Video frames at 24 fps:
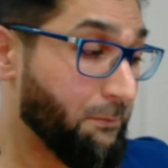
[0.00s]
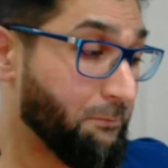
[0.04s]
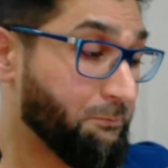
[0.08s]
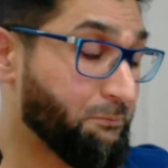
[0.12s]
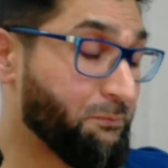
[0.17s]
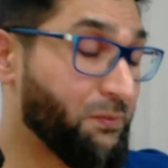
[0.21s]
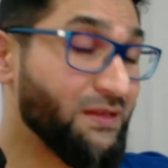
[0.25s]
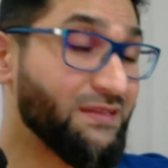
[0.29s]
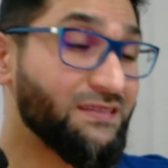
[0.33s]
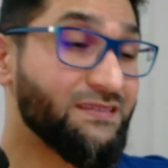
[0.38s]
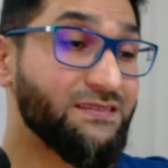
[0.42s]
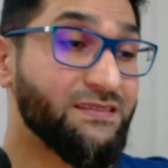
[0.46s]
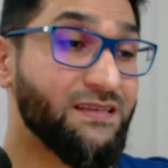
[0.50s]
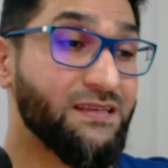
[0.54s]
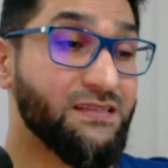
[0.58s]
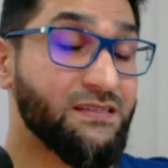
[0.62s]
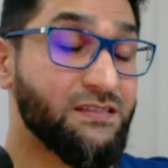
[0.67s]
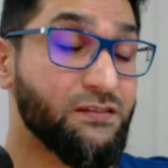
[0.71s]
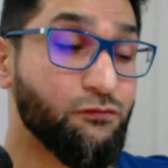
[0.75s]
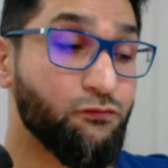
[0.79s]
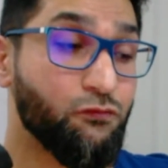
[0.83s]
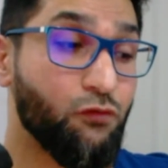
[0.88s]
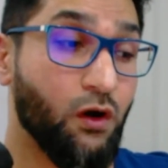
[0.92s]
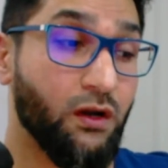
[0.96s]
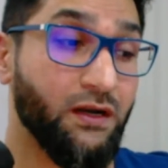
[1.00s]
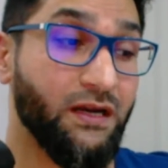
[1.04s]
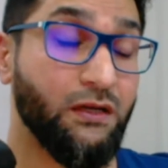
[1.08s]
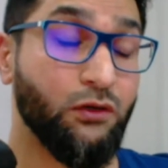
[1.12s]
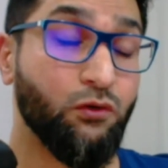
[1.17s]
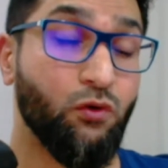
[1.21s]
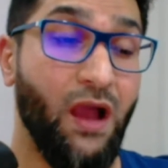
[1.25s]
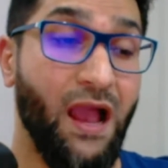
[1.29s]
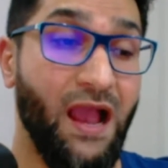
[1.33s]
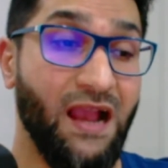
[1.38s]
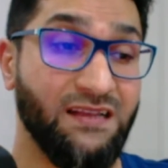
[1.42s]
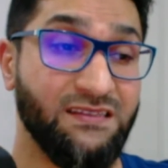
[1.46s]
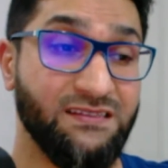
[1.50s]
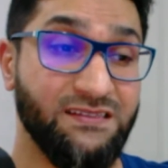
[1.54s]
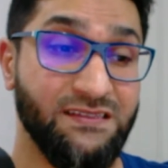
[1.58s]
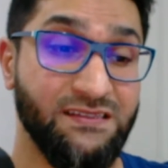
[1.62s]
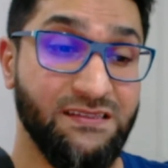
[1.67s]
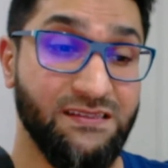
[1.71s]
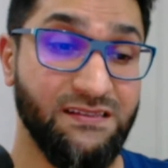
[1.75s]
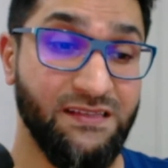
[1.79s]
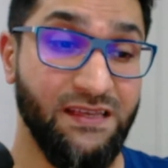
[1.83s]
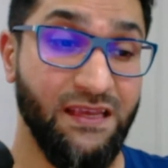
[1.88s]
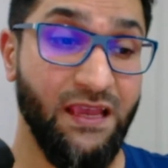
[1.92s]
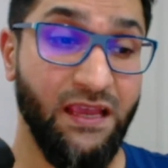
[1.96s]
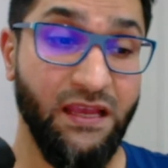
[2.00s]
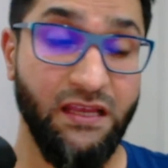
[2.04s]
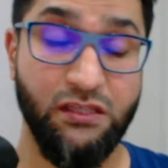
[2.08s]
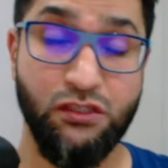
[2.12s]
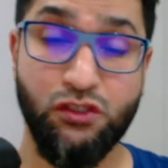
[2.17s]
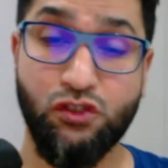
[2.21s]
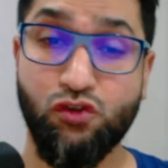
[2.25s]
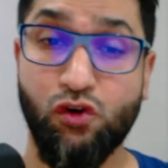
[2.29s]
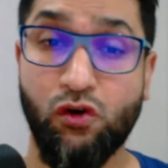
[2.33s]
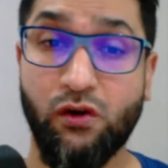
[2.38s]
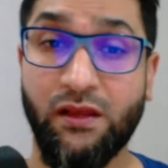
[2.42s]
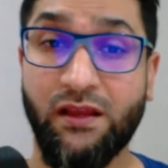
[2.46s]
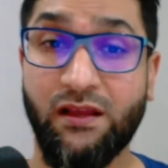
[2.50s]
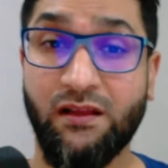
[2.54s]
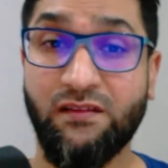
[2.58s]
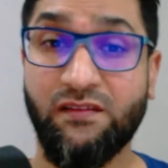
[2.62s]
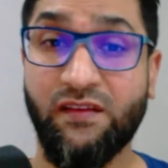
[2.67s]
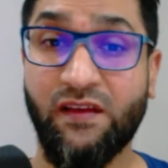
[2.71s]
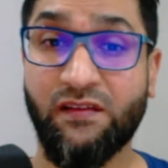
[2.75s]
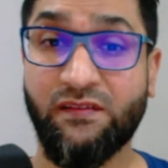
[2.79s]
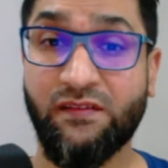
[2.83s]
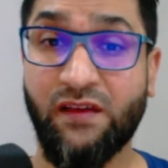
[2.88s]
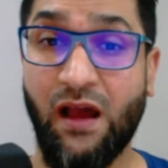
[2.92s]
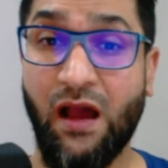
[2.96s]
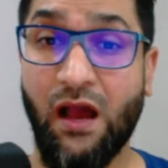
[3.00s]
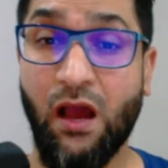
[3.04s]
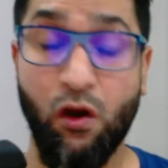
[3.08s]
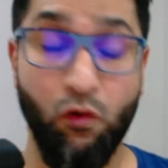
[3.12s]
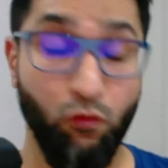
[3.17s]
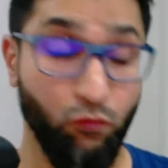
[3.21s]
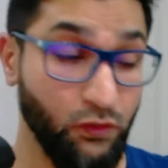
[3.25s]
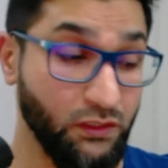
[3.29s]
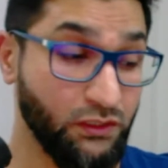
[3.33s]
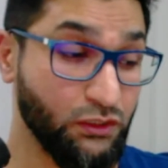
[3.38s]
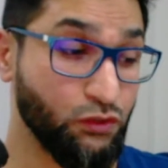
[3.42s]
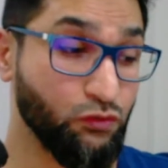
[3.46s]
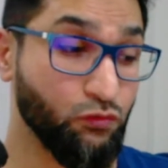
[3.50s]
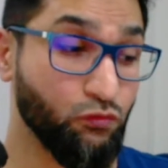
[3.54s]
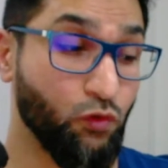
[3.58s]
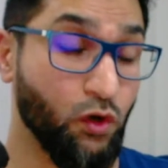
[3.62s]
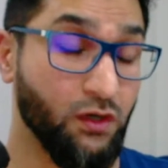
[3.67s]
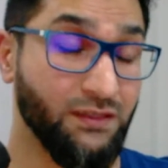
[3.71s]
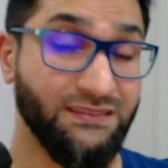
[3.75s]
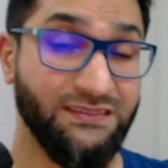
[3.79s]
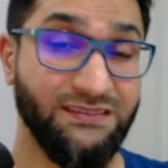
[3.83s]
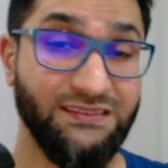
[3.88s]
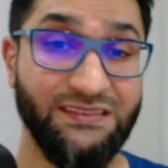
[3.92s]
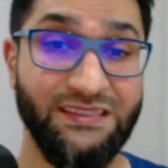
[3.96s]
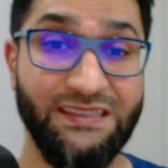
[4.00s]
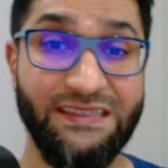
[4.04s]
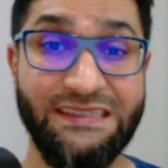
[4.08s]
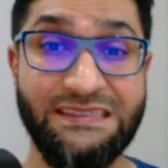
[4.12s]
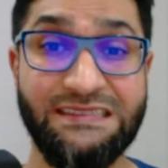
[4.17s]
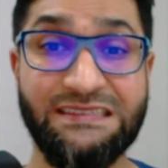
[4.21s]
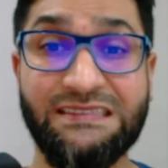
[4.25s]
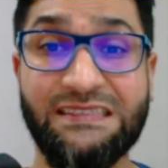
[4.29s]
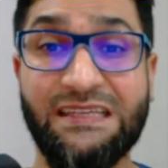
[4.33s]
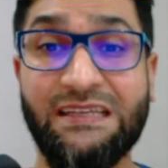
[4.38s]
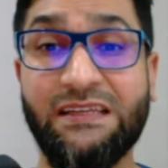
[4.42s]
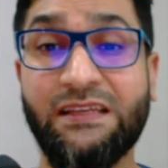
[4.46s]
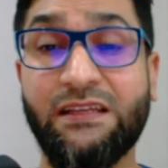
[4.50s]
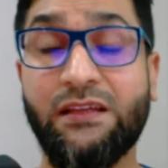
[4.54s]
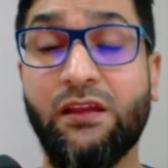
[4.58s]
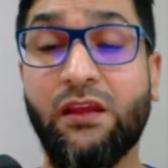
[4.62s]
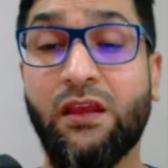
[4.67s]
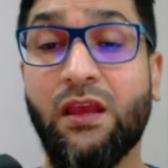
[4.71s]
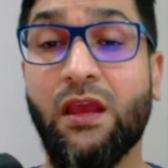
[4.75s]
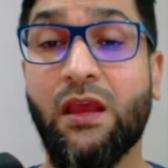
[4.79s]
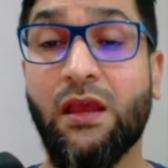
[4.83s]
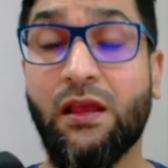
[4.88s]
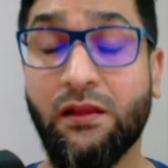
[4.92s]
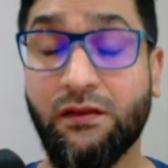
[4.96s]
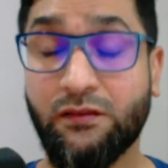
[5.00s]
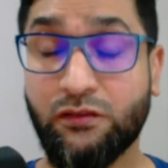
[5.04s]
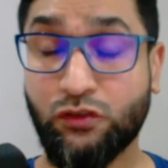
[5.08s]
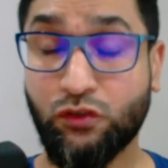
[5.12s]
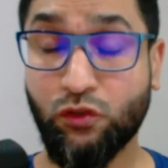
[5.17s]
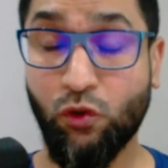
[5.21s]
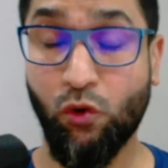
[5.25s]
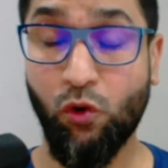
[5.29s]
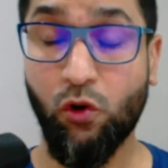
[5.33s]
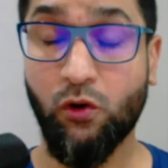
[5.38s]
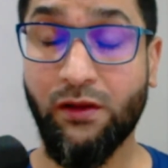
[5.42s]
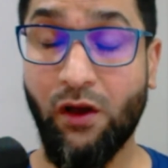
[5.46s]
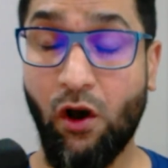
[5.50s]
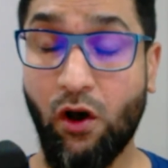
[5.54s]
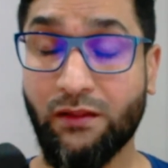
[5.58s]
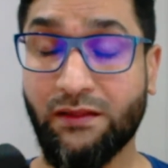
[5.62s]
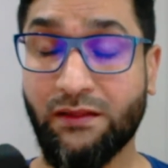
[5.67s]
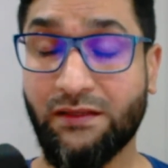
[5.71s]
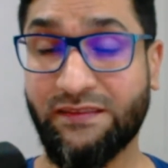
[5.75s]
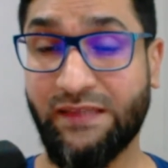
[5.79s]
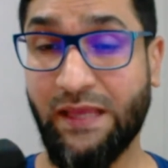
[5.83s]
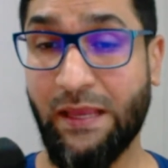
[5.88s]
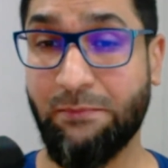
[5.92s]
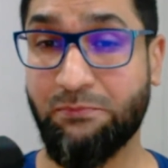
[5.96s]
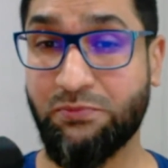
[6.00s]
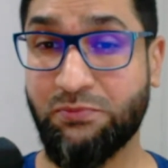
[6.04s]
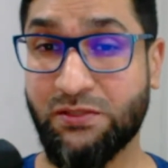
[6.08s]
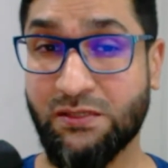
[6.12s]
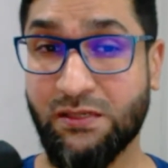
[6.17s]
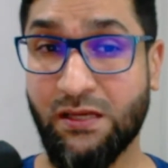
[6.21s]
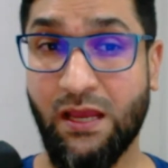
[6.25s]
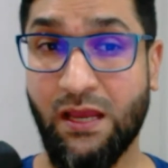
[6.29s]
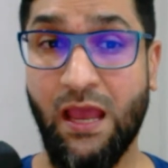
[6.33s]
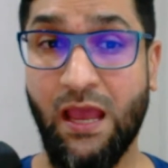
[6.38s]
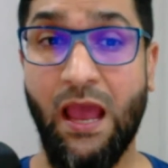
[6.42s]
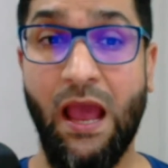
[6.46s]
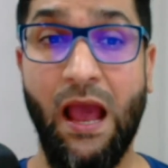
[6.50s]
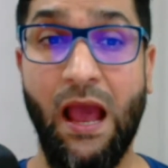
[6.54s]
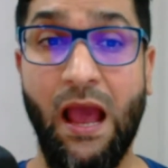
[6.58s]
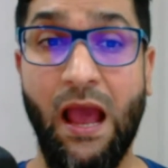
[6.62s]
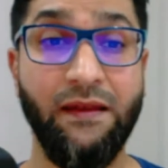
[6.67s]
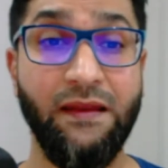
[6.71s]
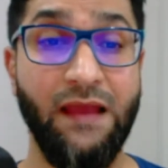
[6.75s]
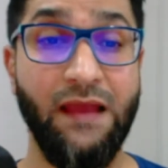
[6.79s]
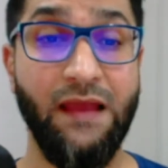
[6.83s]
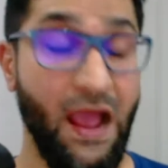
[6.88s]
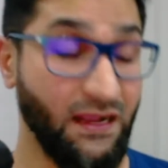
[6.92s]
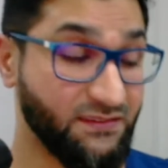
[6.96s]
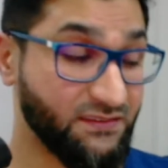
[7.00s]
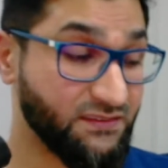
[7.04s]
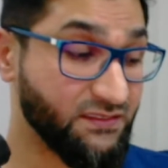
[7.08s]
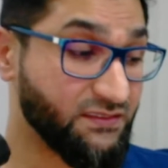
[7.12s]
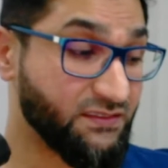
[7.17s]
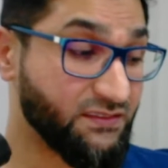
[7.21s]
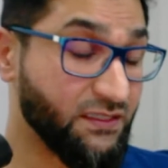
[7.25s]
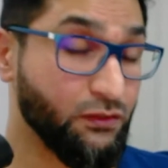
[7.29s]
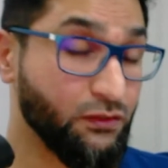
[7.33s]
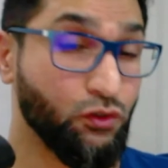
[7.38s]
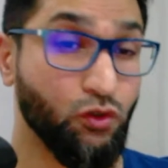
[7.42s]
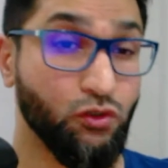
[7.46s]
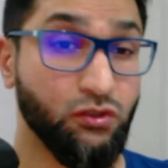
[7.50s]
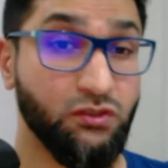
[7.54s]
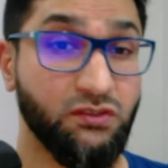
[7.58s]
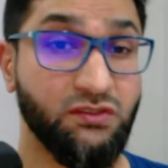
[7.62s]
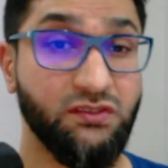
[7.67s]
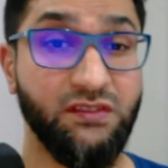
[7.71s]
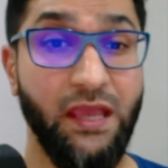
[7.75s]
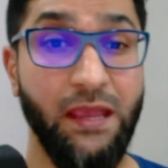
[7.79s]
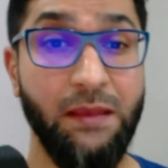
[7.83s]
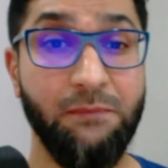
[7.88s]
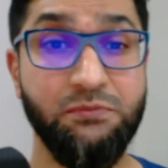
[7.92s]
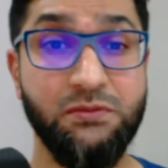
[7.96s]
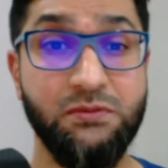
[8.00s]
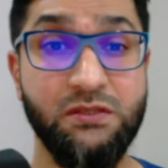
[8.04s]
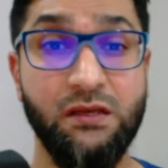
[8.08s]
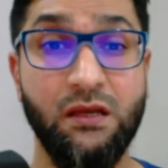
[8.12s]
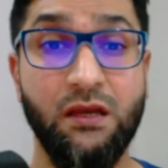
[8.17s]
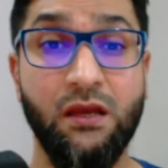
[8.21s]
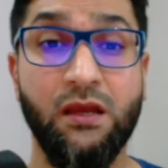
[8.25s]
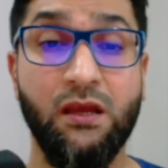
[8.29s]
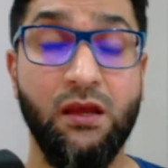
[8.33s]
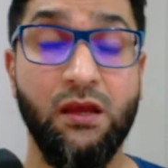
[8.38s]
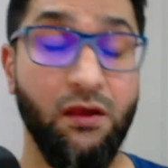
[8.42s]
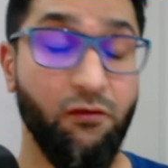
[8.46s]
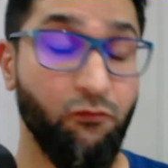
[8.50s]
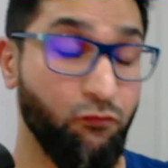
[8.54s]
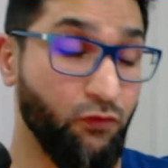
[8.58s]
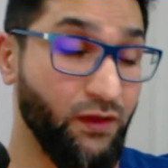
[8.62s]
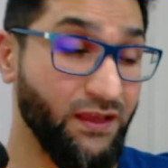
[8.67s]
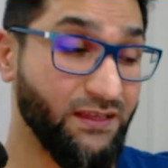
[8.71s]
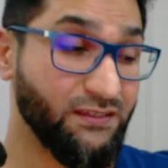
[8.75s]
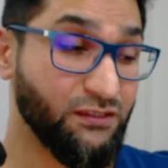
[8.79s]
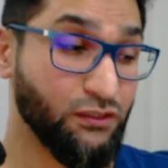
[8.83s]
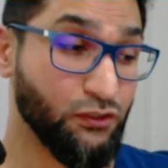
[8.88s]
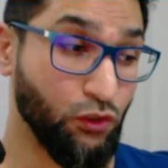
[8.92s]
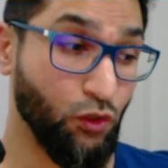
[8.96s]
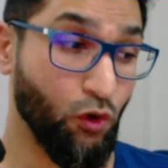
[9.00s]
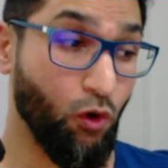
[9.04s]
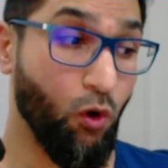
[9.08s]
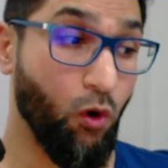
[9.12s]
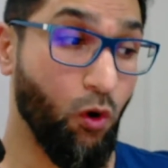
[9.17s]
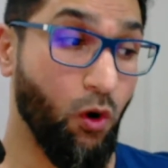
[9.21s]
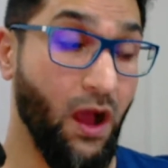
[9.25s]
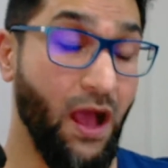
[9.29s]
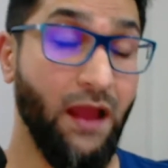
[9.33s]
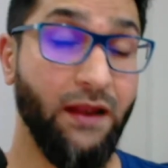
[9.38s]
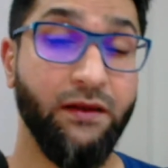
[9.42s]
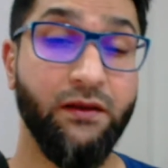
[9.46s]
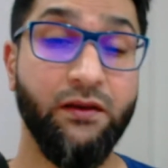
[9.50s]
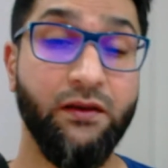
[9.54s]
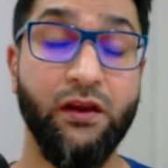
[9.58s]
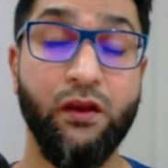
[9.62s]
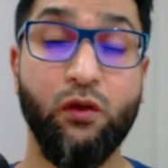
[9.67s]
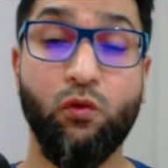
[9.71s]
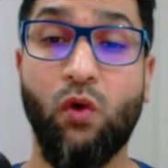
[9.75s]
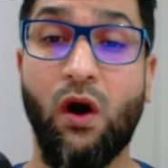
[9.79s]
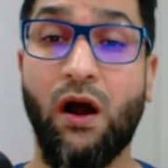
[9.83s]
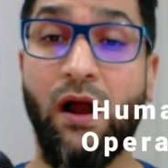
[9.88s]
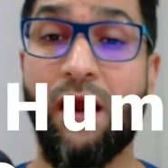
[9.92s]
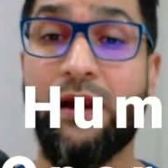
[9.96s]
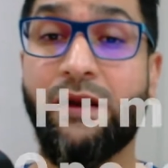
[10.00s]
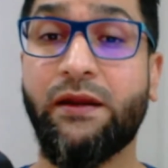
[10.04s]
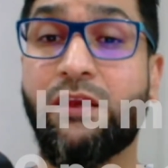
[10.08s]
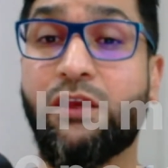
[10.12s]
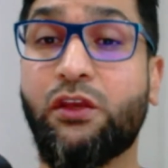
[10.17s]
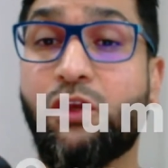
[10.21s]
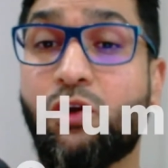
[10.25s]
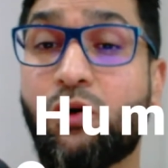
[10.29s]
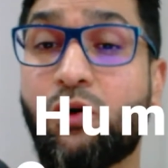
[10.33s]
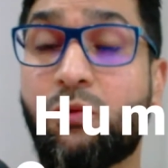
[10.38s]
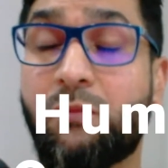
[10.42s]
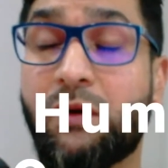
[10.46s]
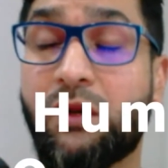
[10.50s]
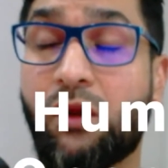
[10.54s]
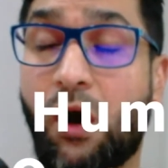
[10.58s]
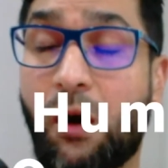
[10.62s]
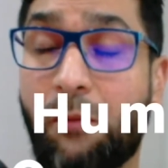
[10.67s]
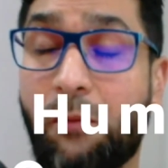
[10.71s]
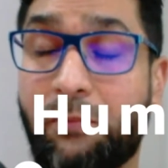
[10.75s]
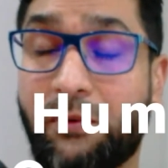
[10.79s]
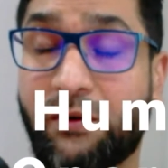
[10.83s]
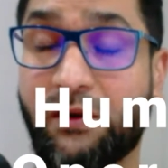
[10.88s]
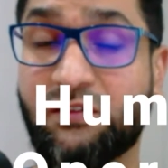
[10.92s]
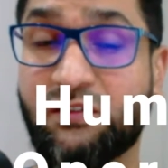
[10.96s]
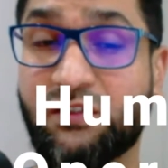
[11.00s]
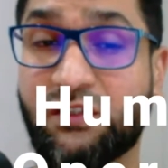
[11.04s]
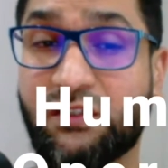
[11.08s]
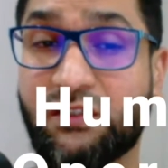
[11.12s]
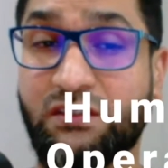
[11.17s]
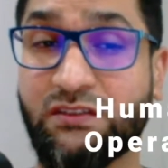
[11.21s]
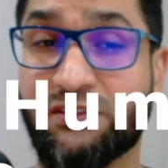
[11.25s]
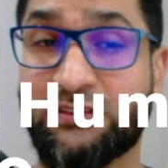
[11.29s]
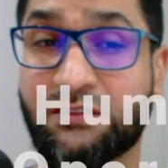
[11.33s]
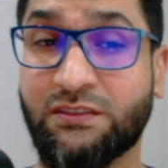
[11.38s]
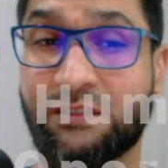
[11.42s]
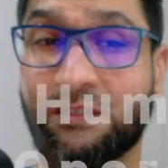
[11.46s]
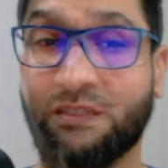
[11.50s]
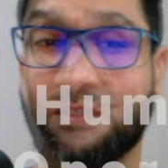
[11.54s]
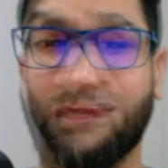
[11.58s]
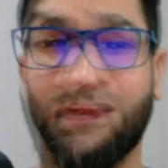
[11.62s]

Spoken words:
Business wanted to access the historical data which was traditionally stored on the tapes, and accessing those tapes were slow and required human operators.